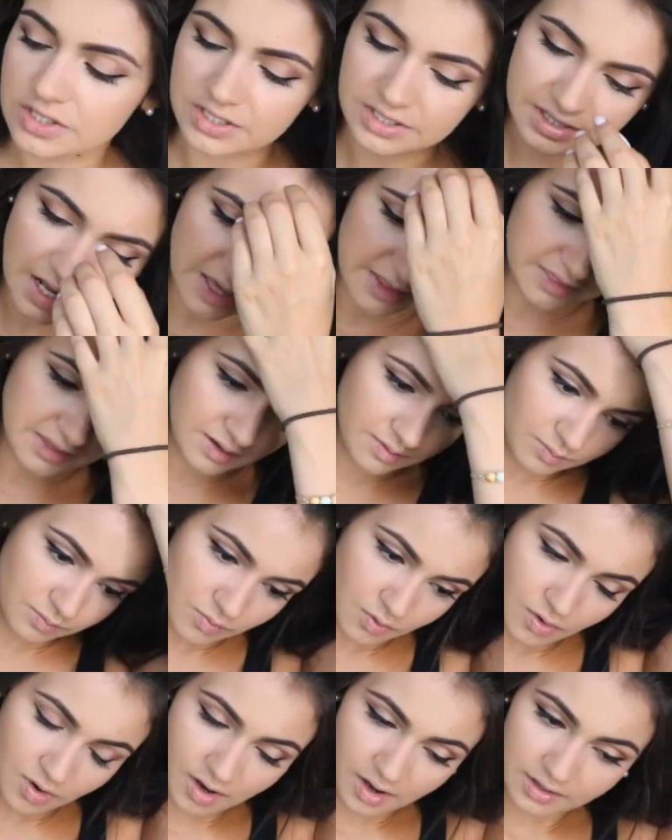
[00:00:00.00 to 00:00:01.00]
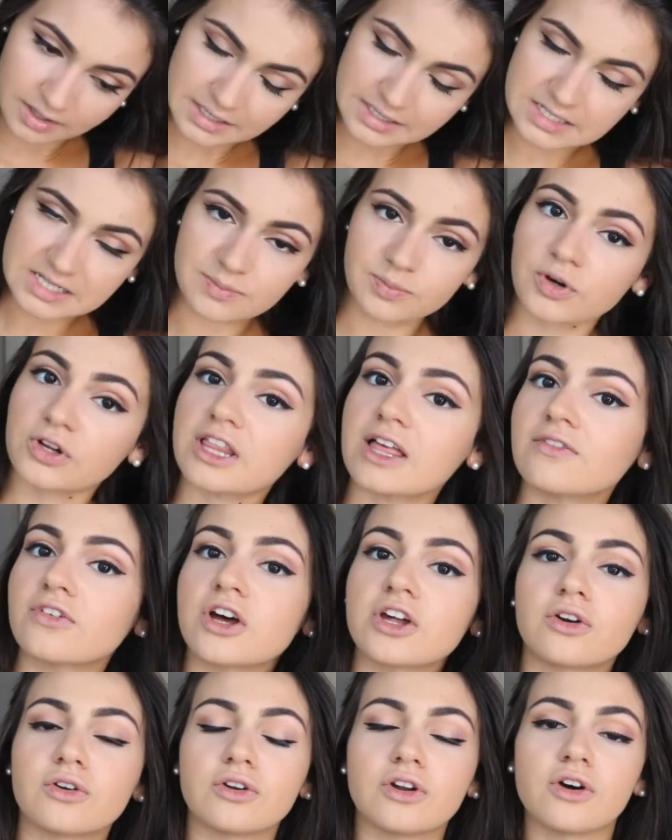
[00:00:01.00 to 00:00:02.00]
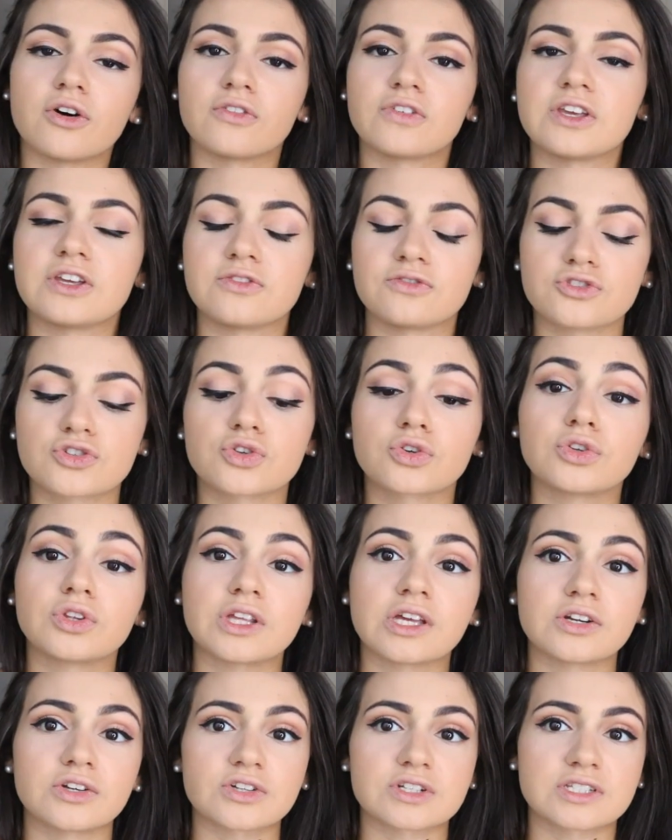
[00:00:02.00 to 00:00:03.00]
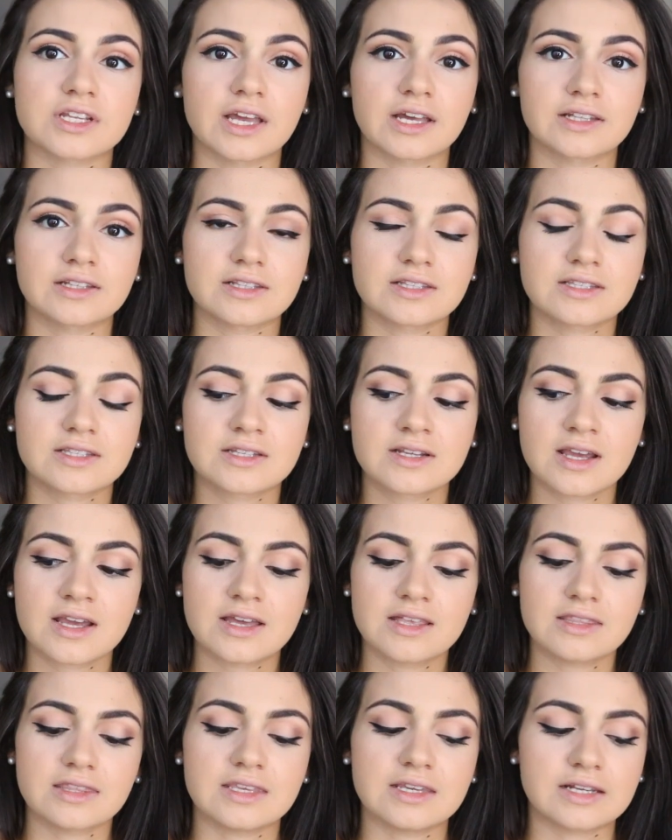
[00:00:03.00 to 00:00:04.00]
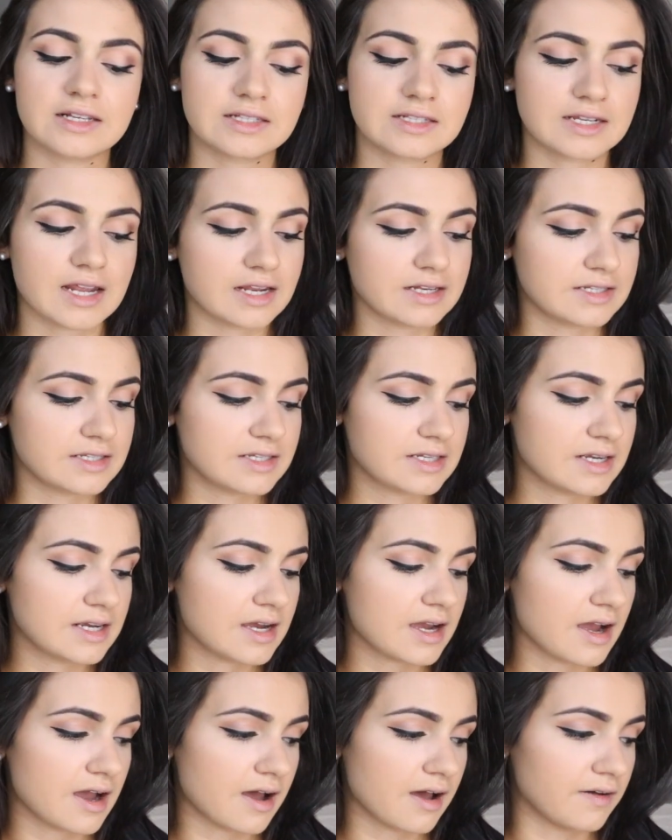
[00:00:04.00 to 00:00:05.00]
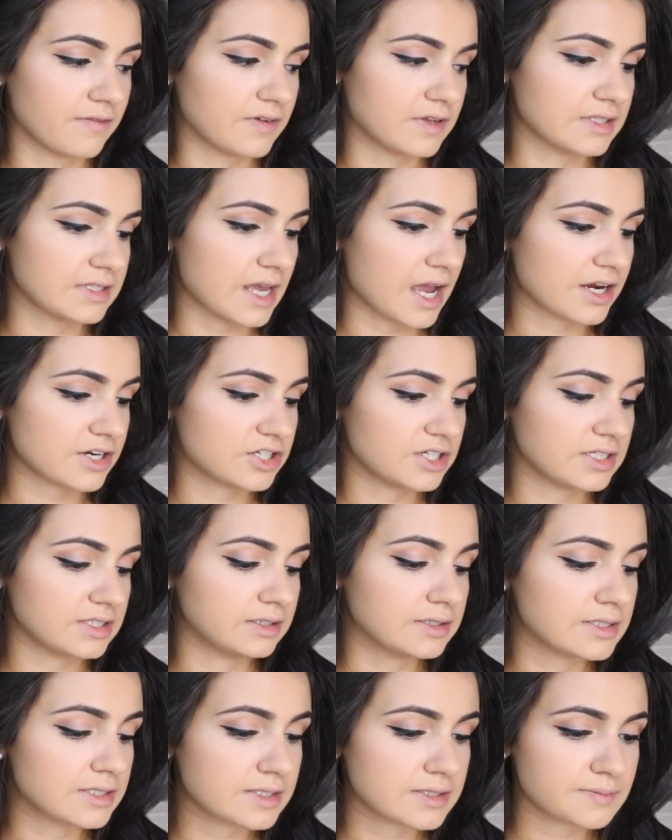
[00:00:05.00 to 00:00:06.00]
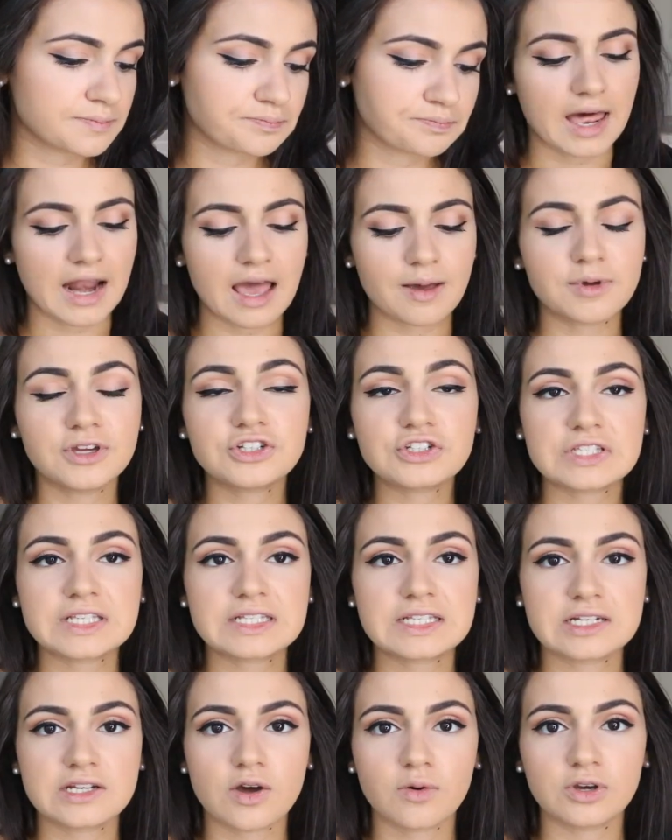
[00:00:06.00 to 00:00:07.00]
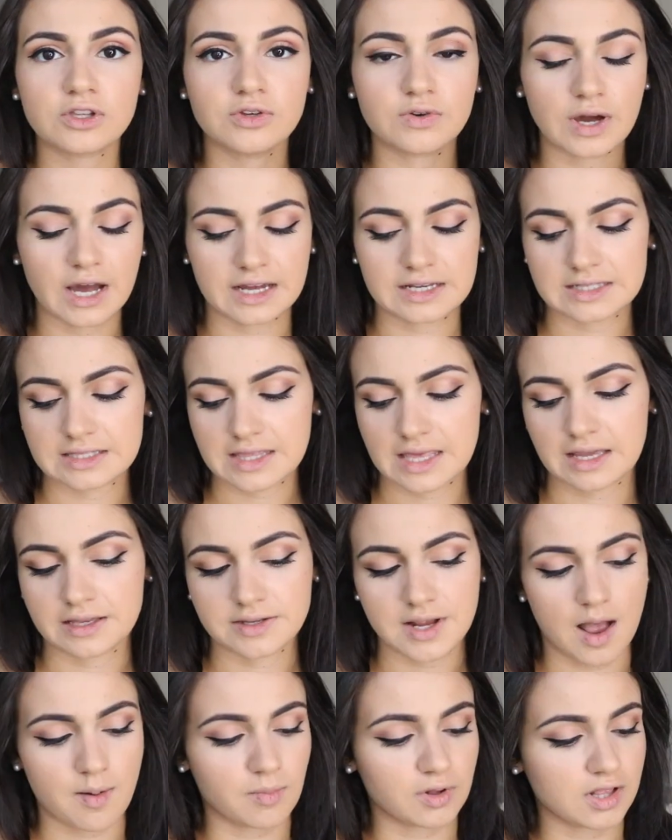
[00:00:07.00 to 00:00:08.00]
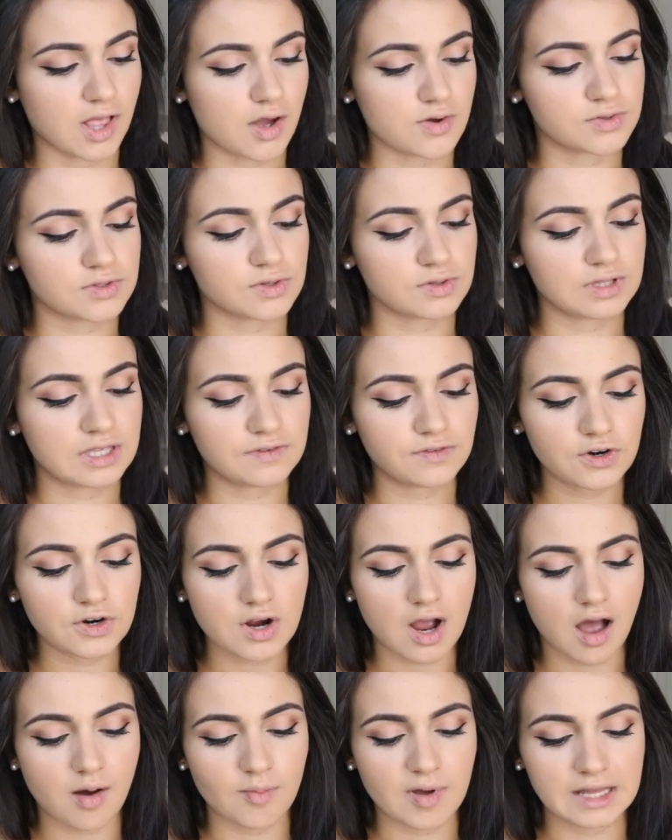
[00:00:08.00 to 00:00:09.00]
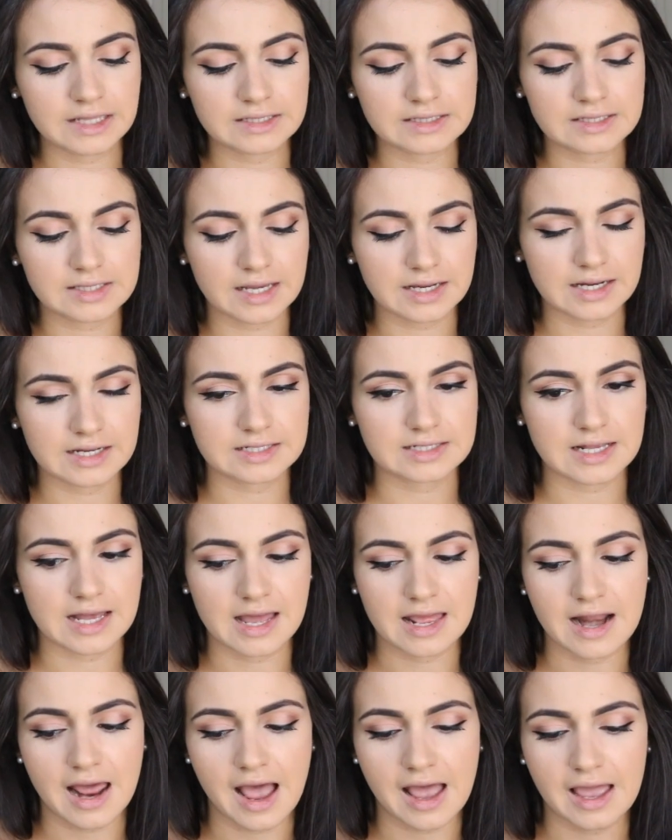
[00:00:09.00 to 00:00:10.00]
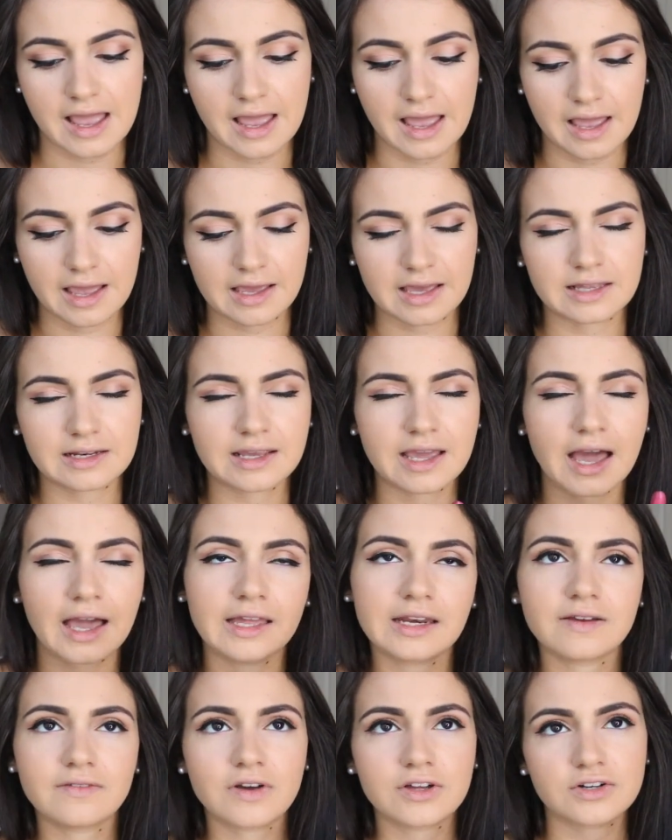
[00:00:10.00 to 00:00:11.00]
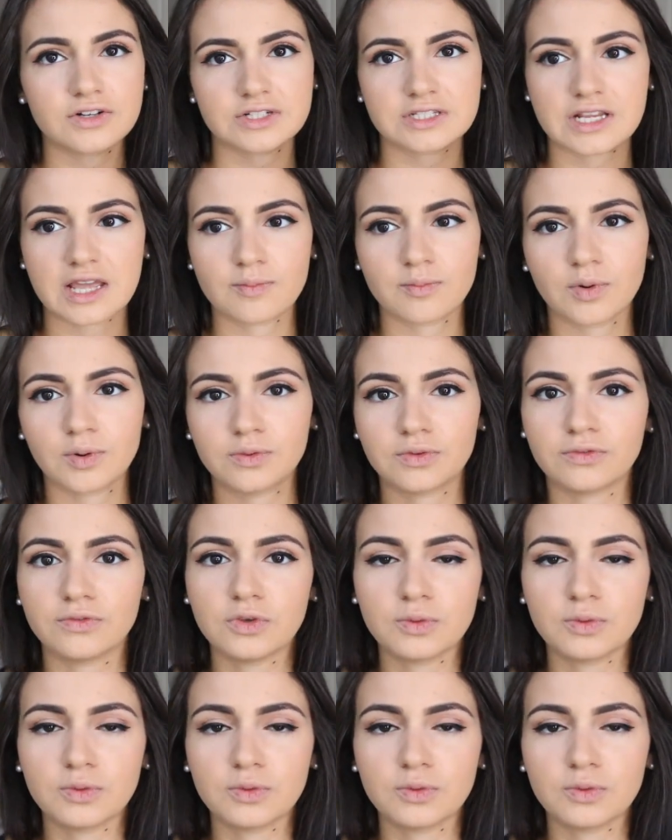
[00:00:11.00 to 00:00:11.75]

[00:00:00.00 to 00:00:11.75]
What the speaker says: just I think more on a deeper level, I don't know if he truly understands the extent of his actions. I'm interested to know what you guys think down below, so leave your comments. Like I said, I can kind of understand both